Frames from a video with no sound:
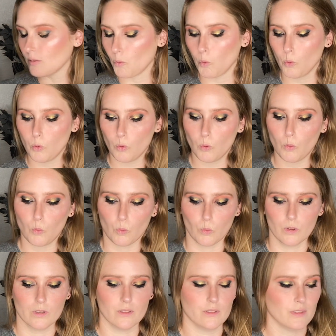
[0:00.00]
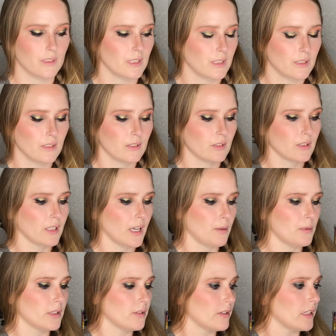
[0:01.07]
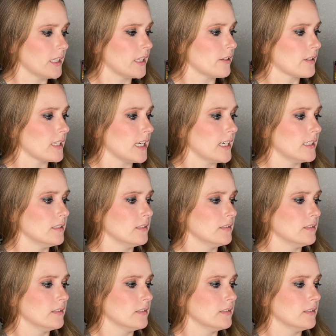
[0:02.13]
Ooh. I'm gonna do it on the other side.